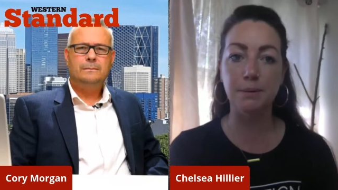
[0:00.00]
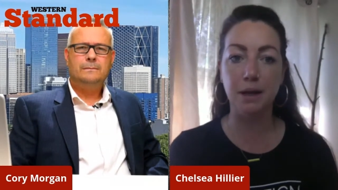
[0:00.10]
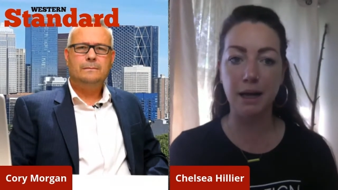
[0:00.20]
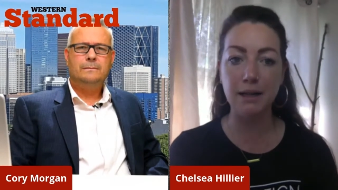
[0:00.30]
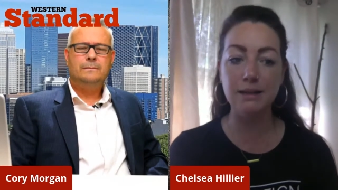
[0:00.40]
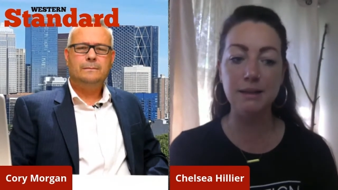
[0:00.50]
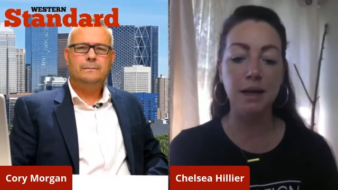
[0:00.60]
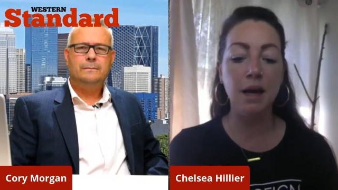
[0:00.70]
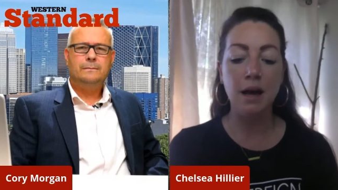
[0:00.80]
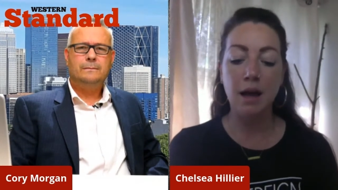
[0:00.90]
Speaker 1: place,
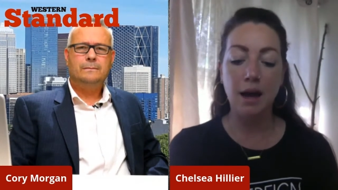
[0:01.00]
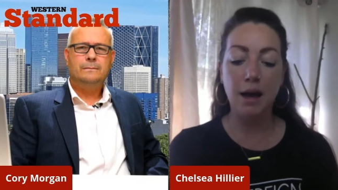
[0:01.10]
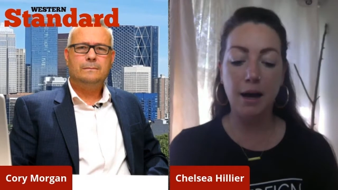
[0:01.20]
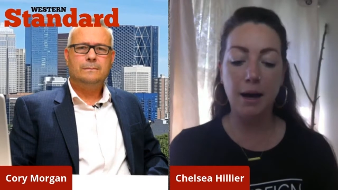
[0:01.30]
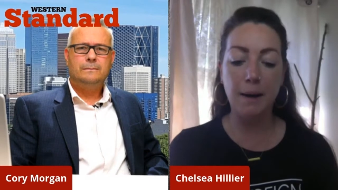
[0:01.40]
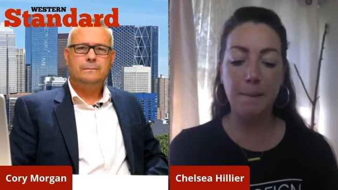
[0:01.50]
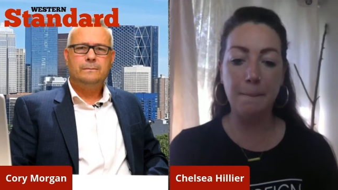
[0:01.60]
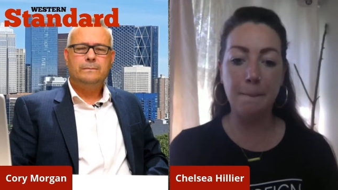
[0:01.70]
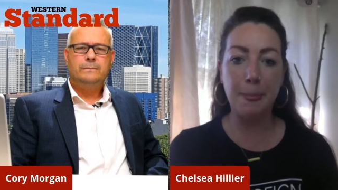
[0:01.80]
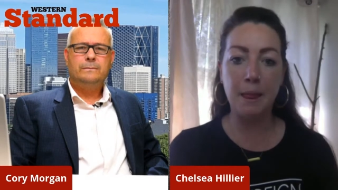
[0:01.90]

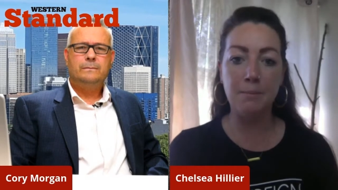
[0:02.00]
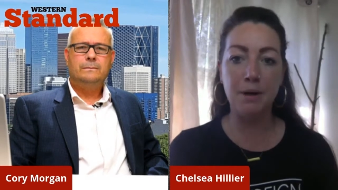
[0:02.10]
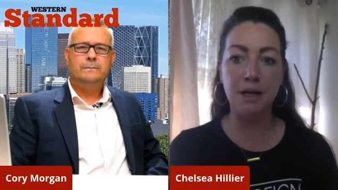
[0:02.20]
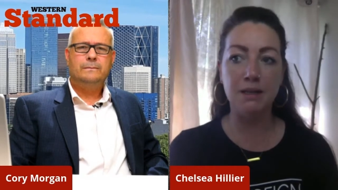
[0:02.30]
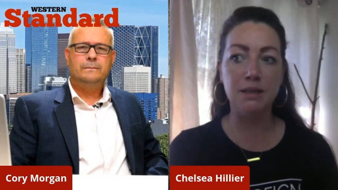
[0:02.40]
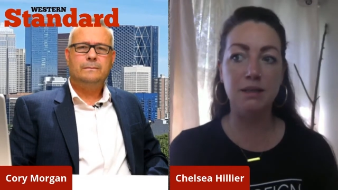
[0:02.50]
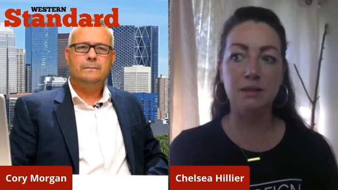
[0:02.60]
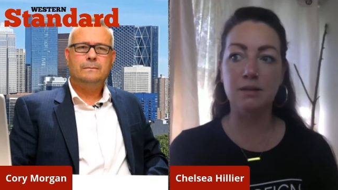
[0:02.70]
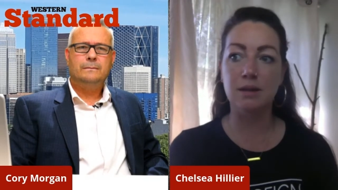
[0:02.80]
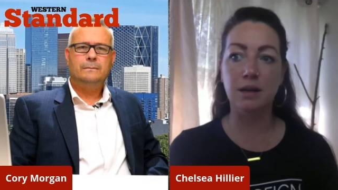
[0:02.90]
um, but
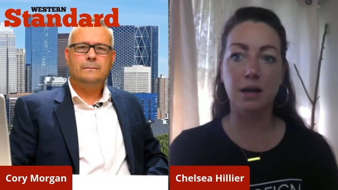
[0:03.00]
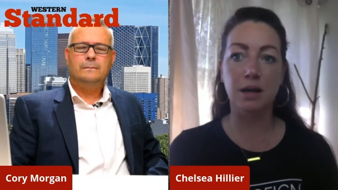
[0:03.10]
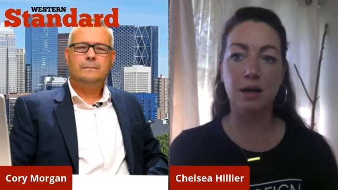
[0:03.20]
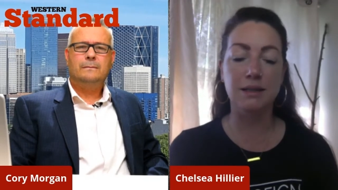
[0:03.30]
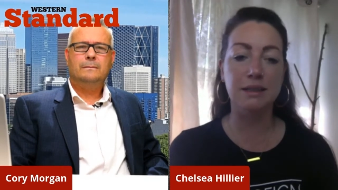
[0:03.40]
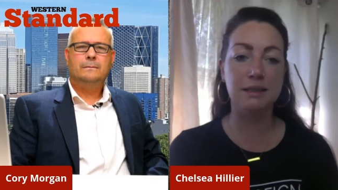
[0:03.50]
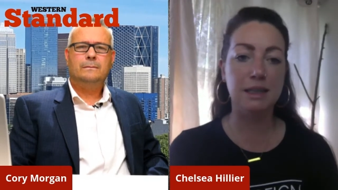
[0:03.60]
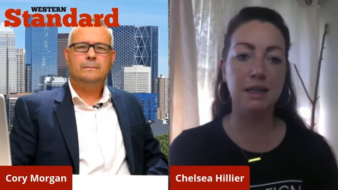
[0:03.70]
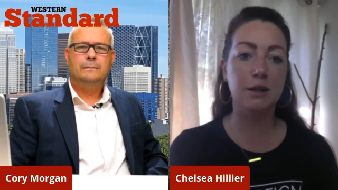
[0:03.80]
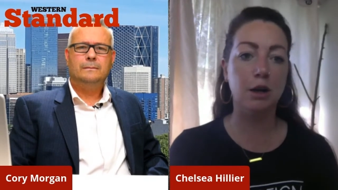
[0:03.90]
uh, it's
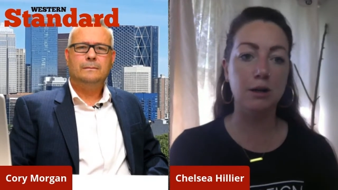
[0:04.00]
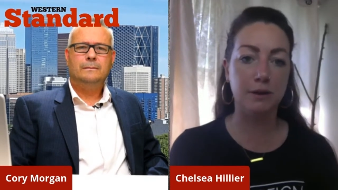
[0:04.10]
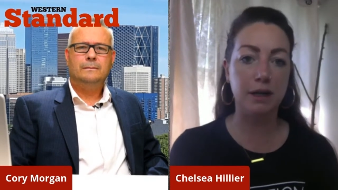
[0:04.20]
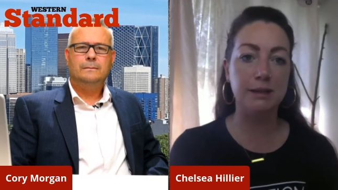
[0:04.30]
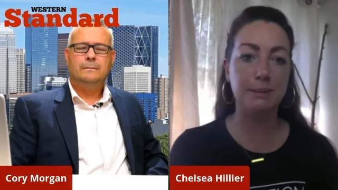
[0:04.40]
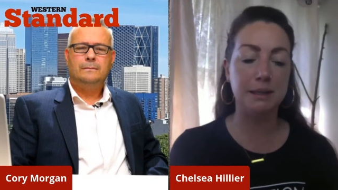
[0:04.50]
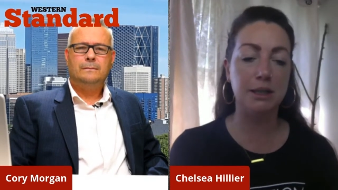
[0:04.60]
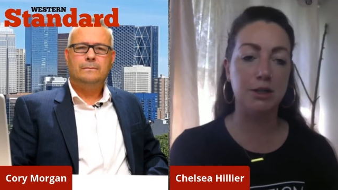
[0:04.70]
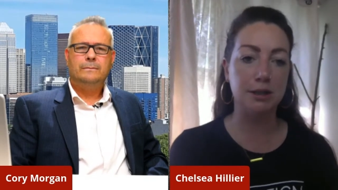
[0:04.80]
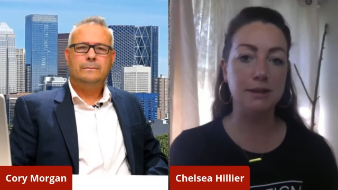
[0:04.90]
exceeded all of our
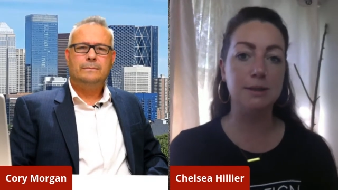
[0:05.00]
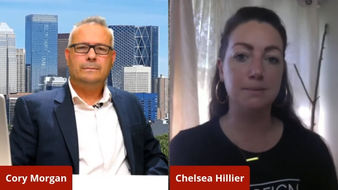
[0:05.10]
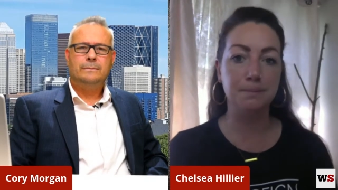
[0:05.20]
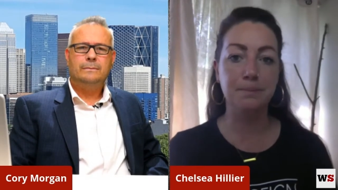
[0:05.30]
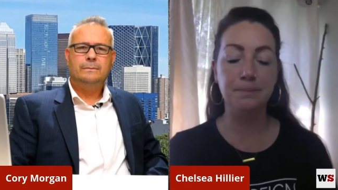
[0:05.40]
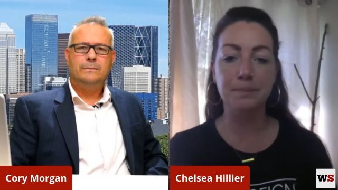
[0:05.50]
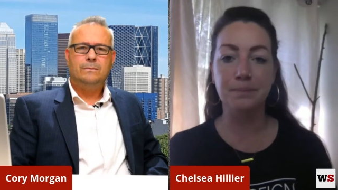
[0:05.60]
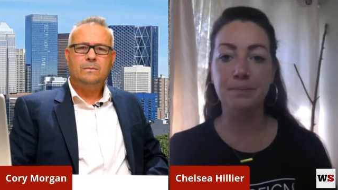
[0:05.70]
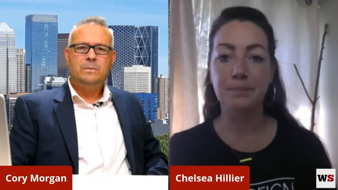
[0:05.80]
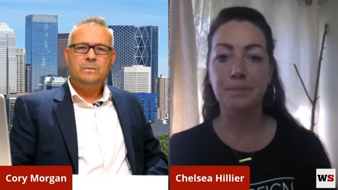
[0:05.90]
expectations.
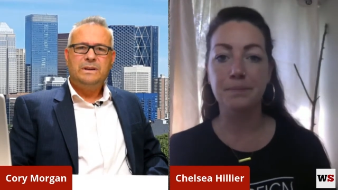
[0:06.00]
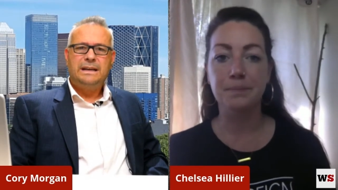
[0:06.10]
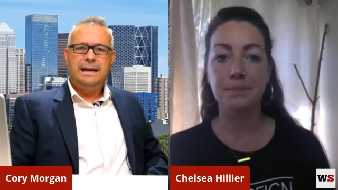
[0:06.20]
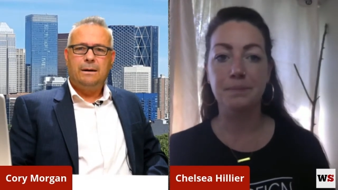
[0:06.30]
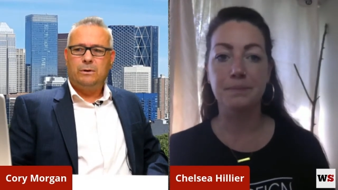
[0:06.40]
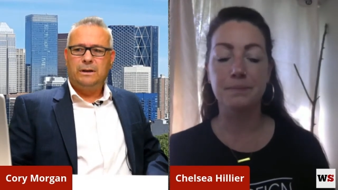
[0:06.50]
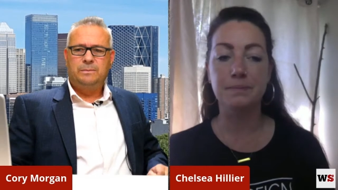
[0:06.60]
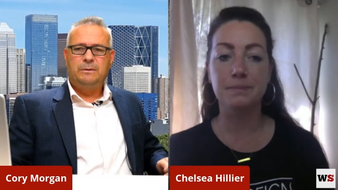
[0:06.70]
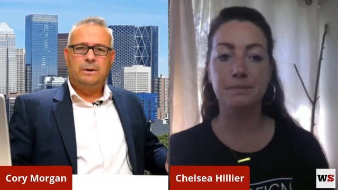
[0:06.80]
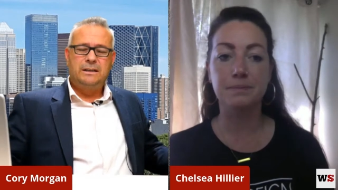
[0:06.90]
Speaker 2: Yeah, well, it's
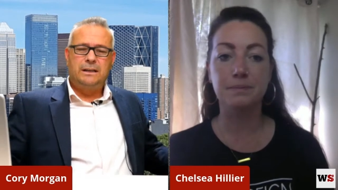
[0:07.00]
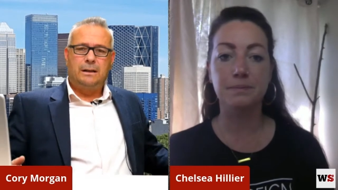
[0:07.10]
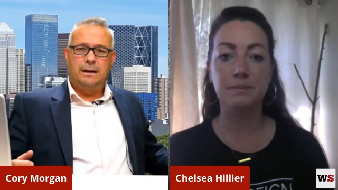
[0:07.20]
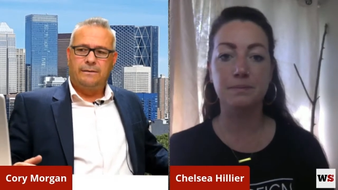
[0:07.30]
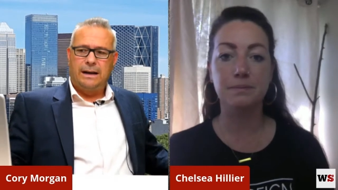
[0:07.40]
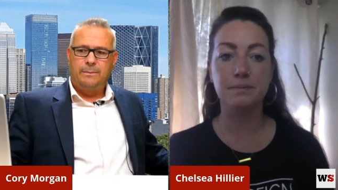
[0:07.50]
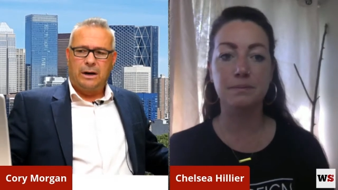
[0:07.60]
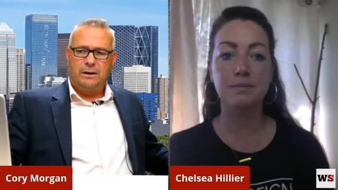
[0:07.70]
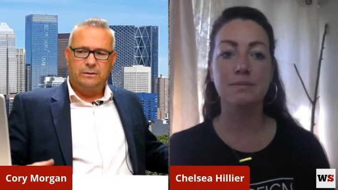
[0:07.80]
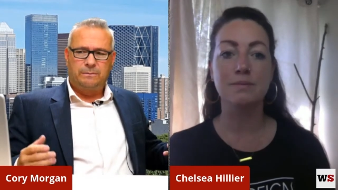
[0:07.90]
been raising a lot of
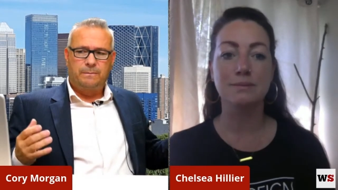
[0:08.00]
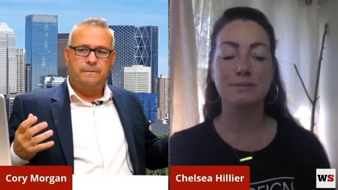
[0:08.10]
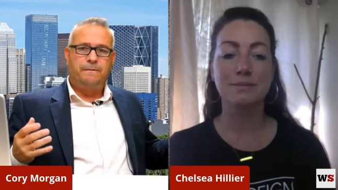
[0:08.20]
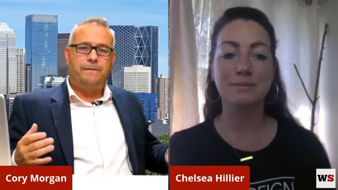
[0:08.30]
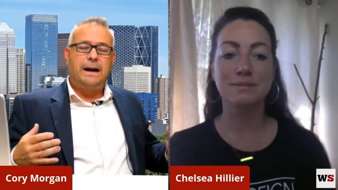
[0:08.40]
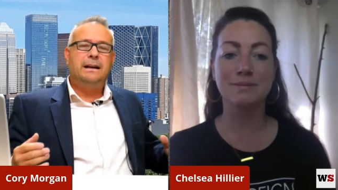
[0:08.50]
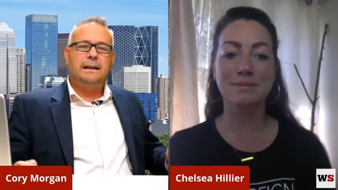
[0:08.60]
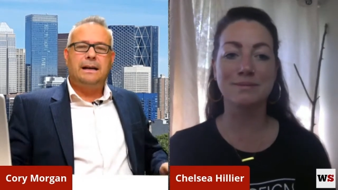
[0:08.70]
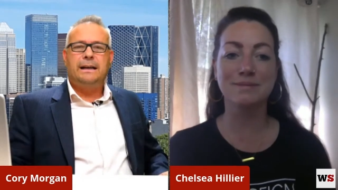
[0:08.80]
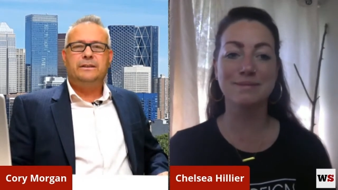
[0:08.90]
eyebrows. Finally,
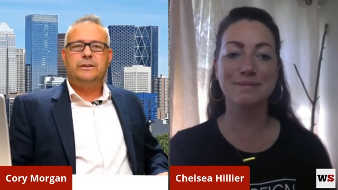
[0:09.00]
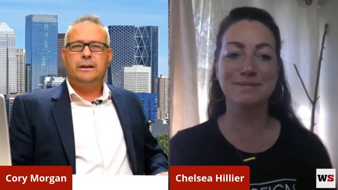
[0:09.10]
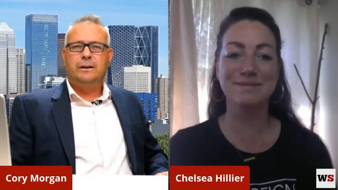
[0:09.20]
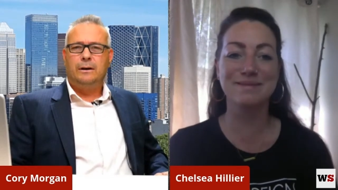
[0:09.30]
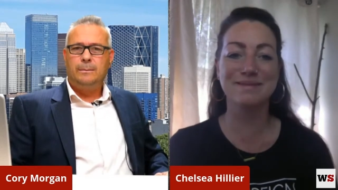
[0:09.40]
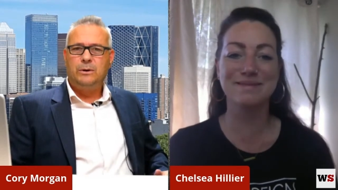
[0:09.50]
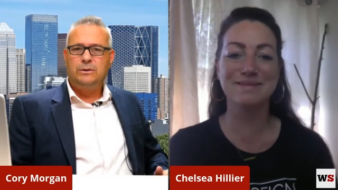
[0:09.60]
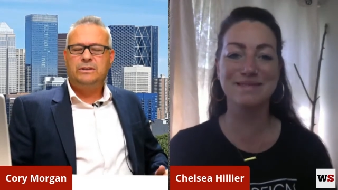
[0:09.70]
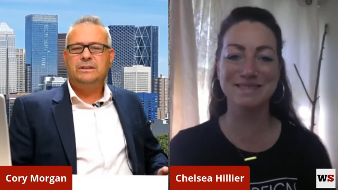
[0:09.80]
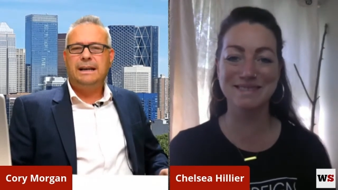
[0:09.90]
I guess you could
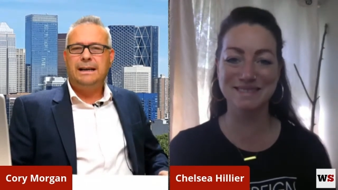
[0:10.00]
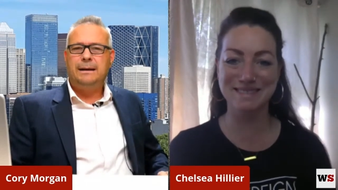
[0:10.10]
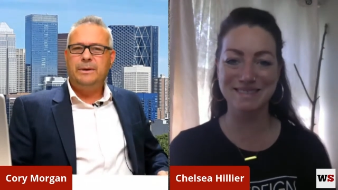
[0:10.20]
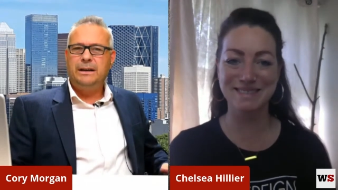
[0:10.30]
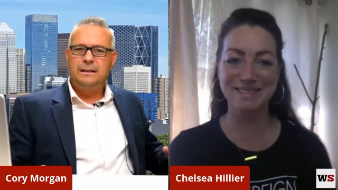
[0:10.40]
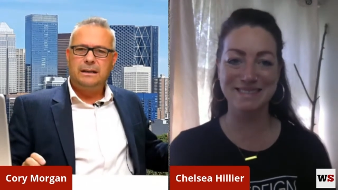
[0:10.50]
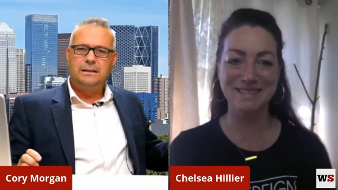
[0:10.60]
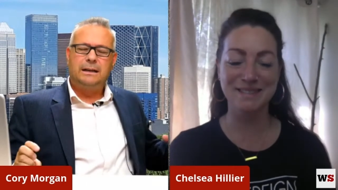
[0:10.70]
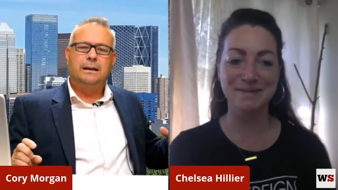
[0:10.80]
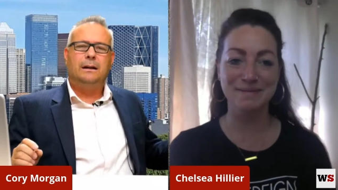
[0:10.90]
almost say. I mean, it's
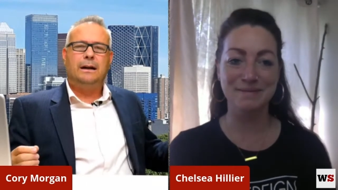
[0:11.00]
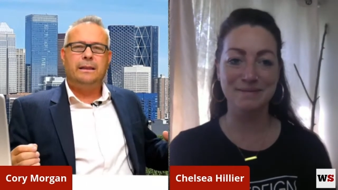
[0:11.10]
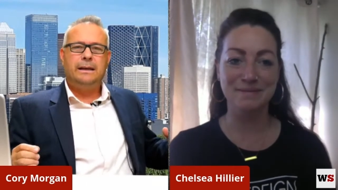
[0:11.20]
like a lot of the